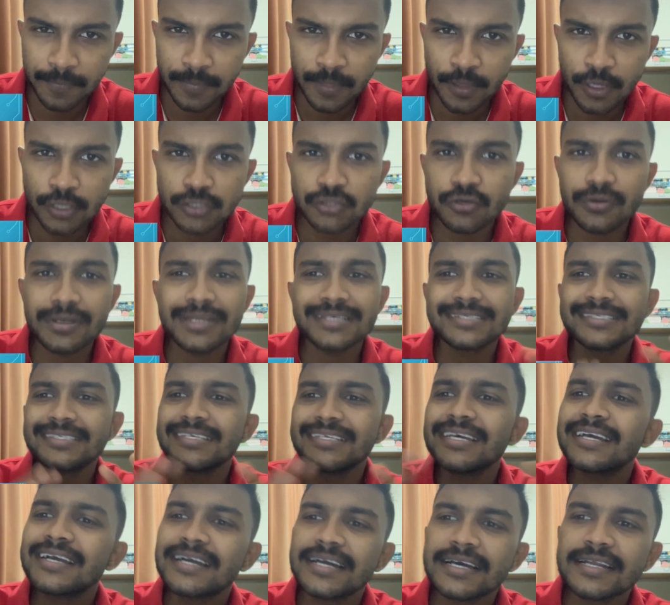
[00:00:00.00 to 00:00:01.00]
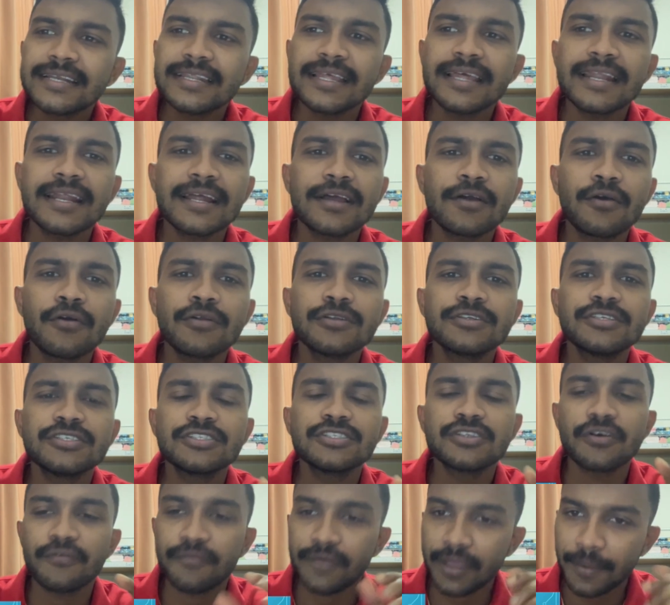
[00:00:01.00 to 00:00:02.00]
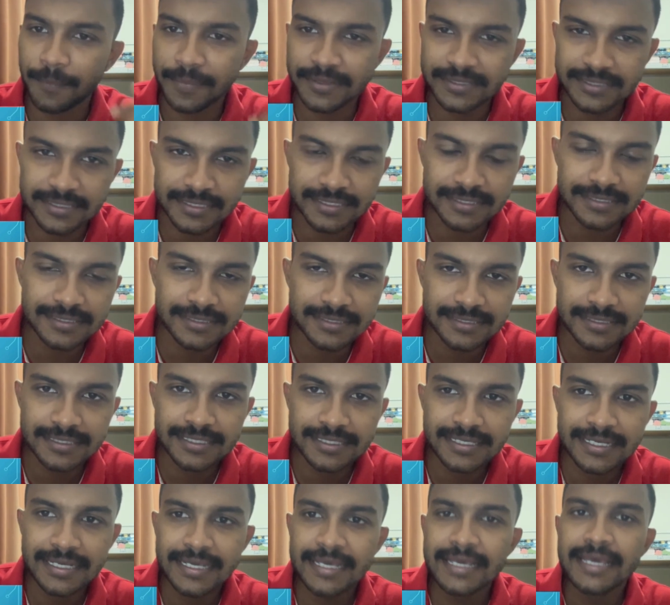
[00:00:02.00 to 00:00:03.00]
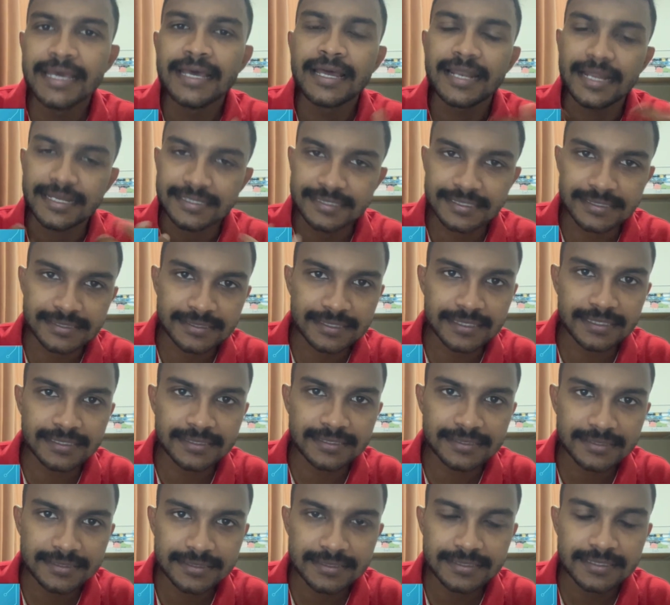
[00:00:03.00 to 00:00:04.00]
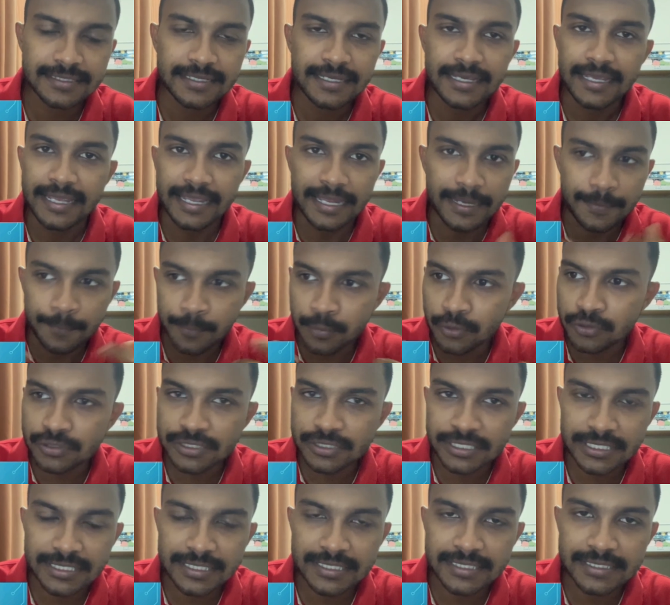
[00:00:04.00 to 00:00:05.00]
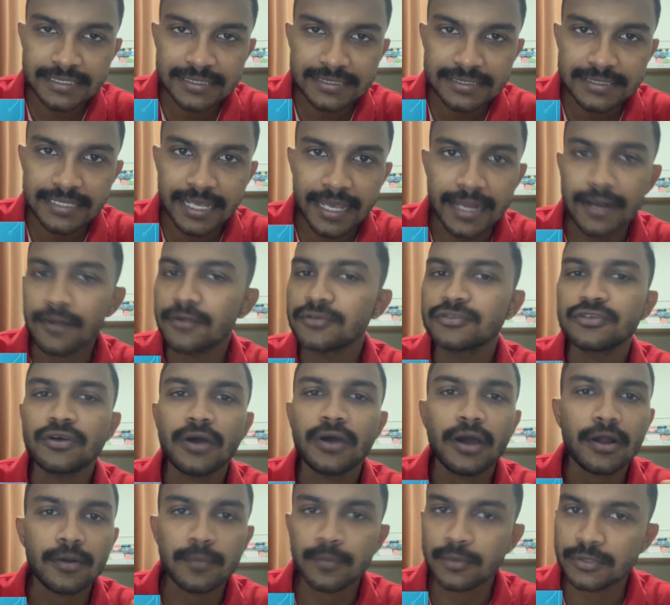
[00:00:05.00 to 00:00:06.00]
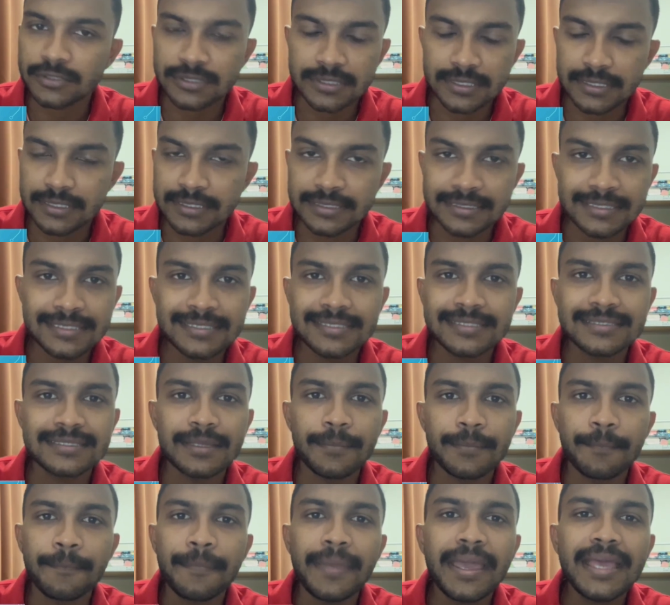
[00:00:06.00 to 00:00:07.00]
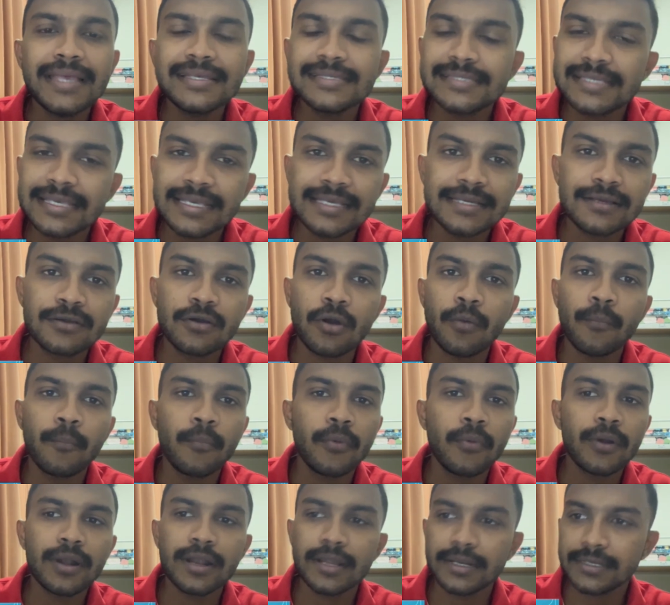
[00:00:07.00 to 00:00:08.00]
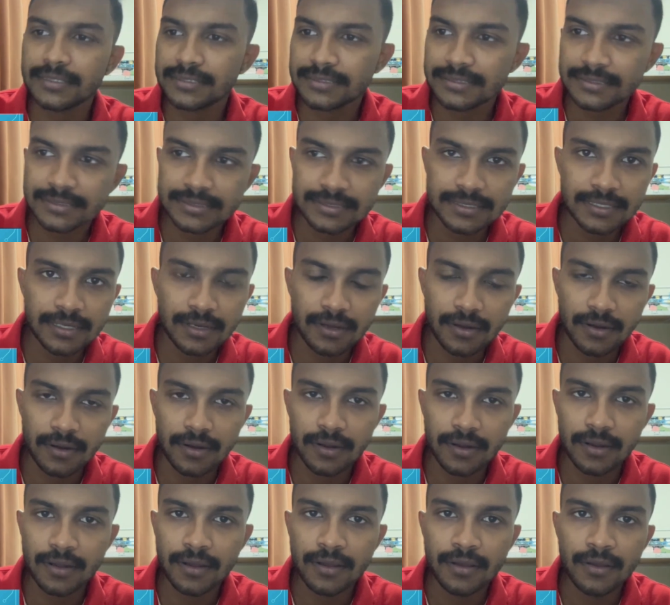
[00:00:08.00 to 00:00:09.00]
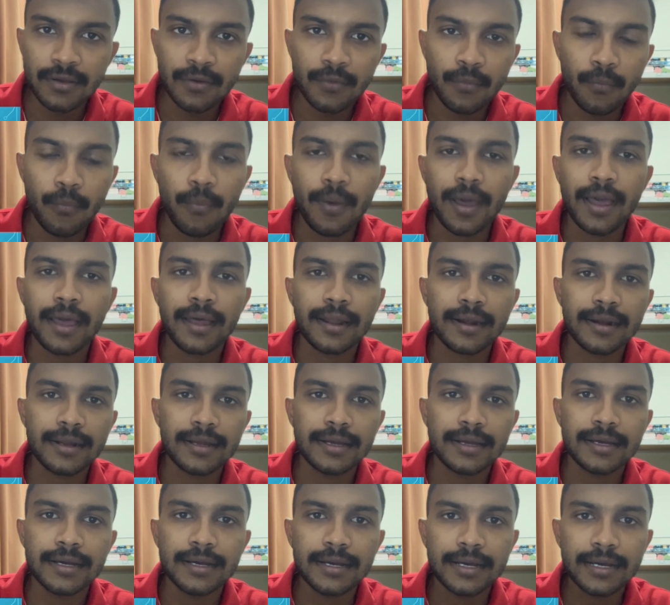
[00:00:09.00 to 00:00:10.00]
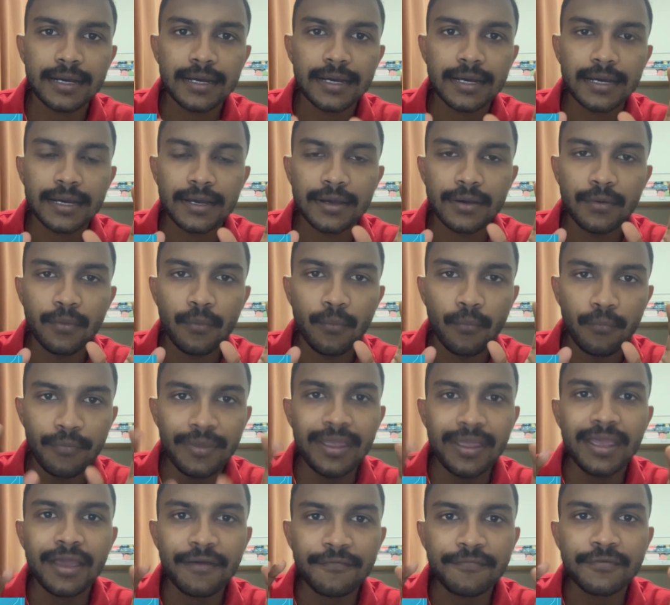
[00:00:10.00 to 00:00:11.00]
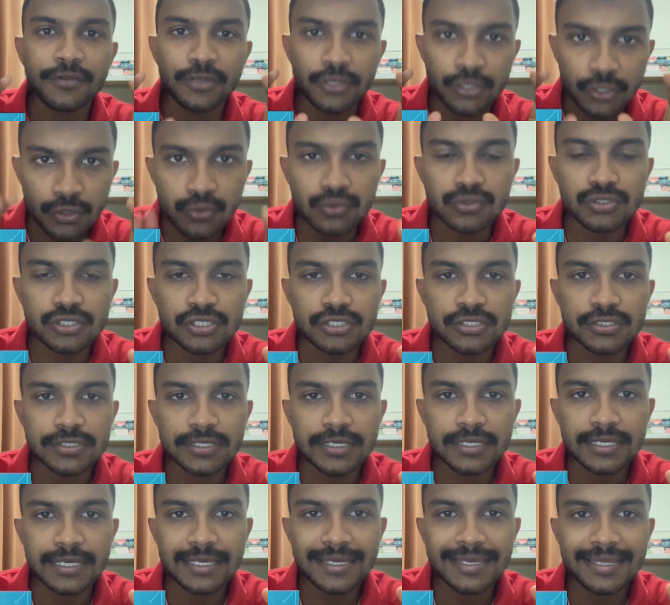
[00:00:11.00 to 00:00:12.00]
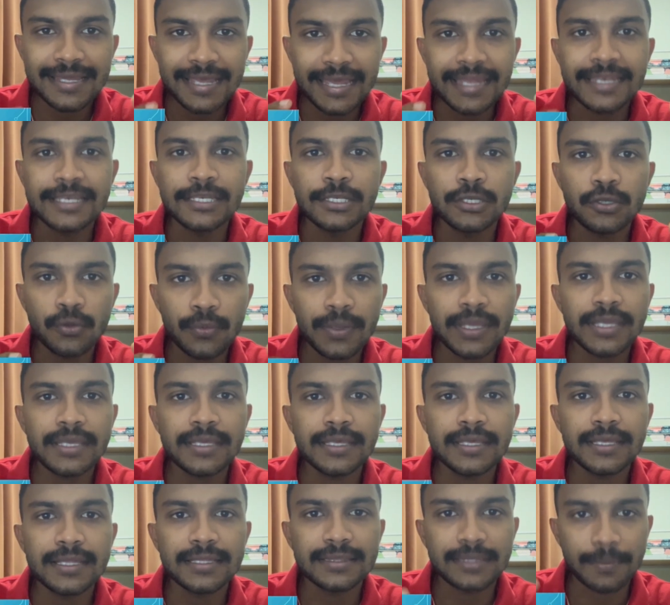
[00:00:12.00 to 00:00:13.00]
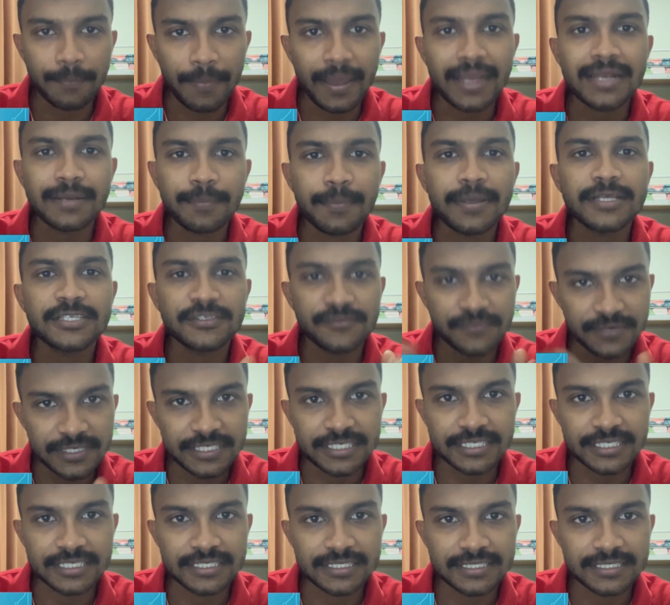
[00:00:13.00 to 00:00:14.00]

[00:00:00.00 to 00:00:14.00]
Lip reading: So in the circuit, there are consists of capacitors, resistors, input signals, and also output signals. This is the basic components where we have to use in doing the bandpass filter